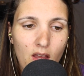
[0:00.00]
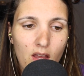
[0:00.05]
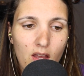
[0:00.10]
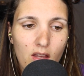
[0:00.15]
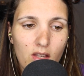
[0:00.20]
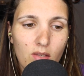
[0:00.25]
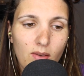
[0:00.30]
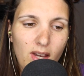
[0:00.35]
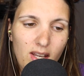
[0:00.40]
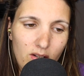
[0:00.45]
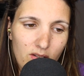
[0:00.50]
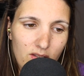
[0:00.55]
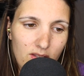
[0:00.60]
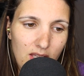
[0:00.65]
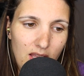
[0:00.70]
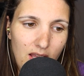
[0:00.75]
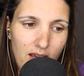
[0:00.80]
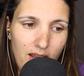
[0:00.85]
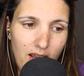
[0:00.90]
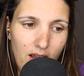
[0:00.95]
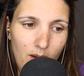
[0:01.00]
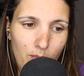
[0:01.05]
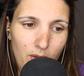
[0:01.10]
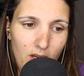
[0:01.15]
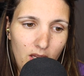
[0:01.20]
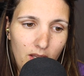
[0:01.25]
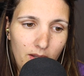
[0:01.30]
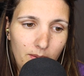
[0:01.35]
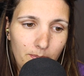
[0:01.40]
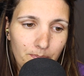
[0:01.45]
So I don't see that
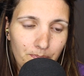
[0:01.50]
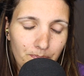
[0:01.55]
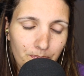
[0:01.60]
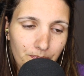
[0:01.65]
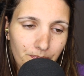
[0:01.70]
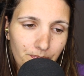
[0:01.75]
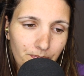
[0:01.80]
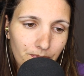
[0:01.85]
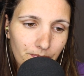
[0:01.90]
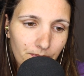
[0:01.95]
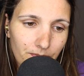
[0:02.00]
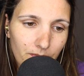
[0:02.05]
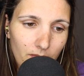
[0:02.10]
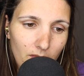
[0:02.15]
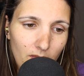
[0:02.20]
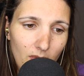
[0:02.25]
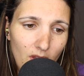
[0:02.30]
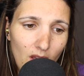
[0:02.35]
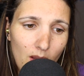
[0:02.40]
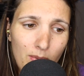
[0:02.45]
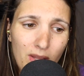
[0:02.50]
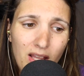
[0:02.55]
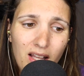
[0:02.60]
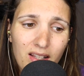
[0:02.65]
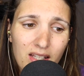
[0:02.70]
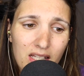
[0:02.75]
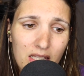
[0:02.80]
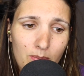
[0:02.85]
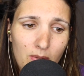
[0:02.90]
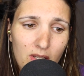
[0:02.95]
happening. But that
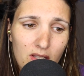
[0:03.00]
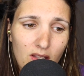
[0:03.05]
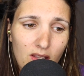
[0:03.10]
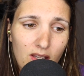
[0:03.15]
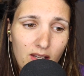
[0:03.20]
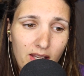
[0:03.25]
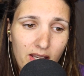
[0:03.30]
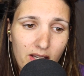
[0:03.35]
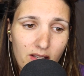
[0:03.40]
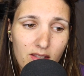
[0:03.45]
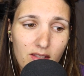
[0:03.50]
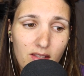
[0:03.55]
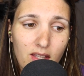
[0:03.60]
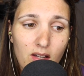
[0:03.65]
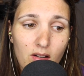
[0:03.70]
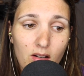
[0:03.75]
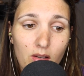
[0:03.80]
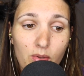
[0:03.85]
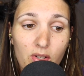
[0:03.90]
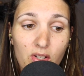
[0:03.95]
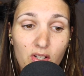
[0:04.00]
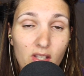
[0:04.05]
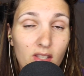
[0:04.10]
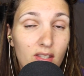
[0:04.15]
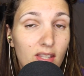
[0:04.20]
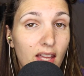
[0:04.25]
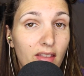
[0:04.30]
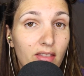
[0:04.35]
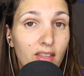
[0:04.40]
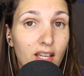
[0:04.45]
leads me to the next theory, which is
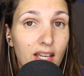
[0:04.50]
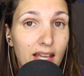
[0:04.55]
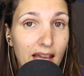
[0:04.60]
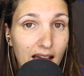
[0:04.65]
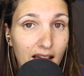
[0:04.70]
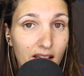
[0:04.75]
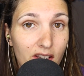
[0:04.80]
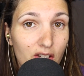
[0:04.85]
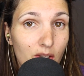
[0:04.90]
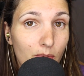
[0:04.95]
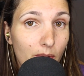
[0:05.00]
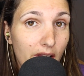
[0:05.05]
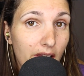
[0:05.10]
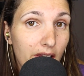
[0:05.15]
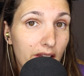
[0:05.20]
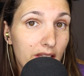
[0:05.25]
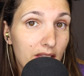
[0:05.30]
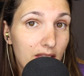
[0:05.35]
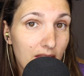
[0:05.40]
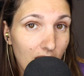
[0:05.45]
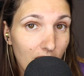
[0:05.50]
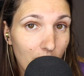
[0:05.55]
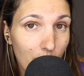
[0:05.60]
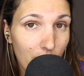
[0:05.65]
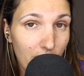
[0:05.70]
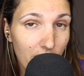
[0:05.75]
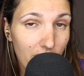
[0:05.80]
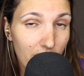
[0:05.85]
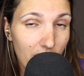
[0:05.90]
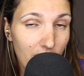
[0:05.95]
that the guy she went on a date
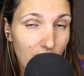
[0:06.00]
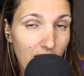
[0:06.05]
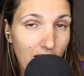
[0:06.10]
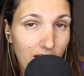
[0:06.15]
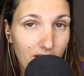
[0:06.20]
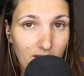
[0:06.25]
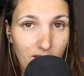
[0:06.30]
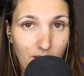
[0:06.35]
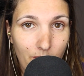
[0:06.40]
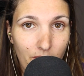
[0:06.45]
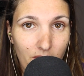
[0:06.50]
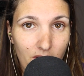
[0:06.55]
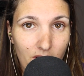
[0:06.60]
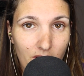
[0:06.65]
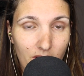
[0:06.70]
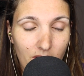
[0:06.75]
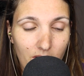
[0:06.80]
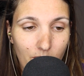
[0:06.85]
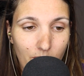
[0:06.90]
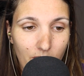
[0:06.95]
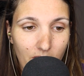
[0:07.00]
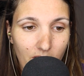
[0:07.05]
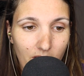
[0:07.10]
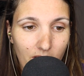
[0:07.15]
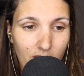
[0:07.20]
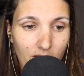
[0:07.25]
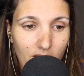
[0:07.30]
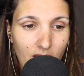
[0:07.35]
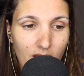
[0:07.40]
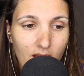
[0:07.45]
with had something to do with
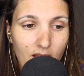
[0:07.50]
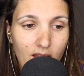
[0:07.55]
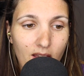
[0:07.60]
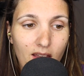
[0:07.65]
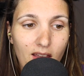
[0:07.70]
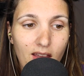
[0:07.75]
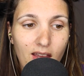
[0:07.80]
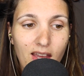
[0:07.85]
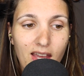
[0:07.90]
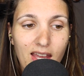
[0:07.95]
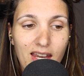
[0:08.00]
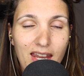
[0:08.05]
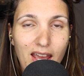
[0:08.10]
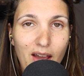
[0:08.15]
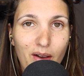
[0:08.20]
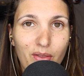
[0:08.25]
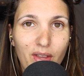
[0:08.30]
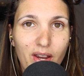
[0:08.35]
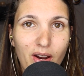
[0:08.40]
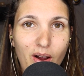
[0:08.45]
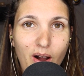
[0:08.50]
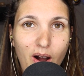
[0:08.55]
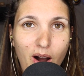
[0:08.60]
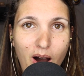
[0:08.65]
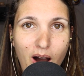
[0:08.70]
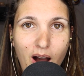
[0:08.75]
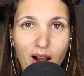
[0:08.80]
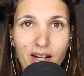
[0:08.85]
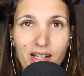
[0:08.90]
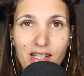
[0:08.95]
it. Now, there
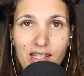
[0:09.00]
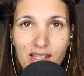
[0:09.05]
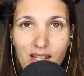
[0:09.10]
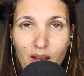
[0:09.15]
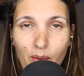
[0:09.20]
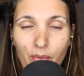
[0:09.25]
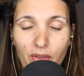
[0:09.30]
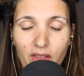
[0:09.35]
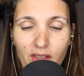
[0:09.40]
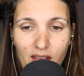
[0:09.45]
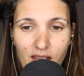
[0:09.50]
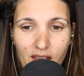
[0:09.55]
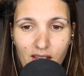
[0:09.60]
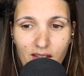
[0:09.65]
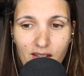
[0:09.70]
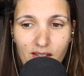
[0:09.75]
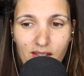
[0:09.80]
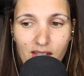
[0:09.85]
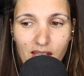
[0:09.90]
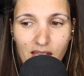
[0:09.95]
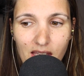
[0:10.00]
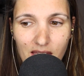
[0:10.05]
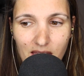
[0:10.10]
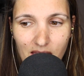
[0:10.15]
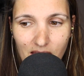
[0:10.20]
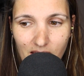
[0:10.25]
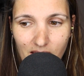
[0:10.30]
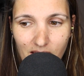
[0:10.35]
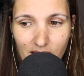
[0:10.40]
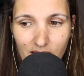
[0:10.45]
are some things he
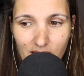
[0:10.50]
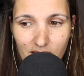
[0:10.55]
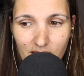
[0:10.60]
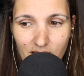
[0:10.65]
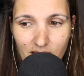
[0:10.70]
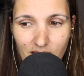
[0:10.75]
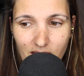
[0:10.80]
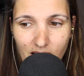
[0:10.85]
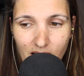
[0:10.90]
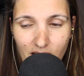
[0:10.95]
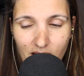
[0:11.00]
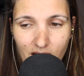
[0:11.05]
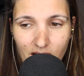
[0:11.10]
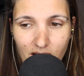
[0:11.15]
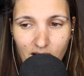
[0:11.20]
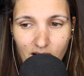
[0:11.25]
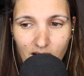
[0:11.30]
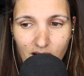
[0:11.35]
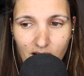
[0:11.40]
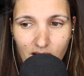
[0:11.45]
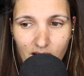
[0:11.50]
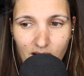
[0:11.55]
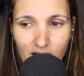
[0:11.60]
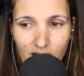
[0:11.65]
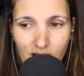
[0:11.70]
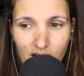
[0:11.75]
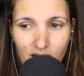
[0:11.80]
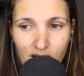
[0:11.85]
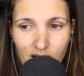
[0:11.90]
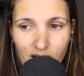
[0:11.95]
did that
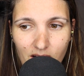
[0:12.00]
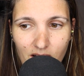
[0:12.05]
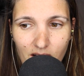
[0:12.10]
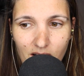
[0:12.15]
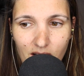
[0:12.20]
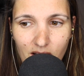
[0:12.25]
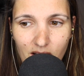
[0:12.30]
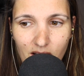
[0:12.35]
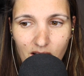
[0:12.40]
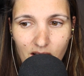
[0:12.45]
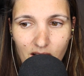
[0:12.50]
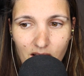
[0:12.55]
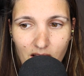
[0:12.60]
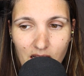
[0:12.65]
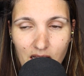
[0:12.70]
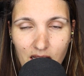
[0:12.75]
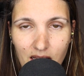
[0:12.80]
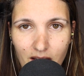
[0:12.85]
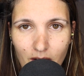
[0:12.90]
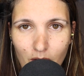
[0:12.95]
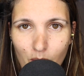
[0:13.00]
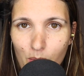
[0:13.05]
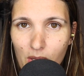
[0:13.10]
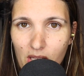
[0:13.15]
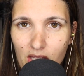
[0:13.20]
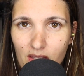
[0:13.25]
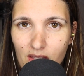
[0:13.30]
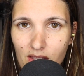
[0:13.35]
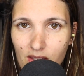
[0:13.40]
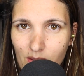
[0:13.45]
are a little
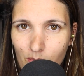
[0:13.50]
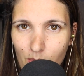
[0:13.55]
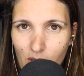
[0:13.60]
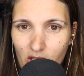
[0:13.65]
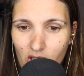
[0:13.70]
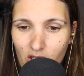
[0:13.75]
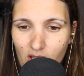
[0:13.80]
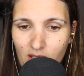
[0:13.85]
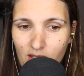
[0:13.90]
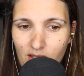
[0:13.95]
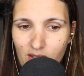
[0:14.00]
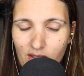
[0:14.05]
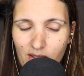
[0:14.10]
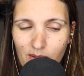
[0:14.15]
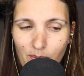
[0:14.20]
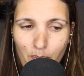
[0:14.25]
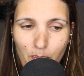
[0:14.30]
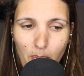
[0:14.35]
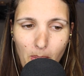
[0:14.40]
bit suspicious.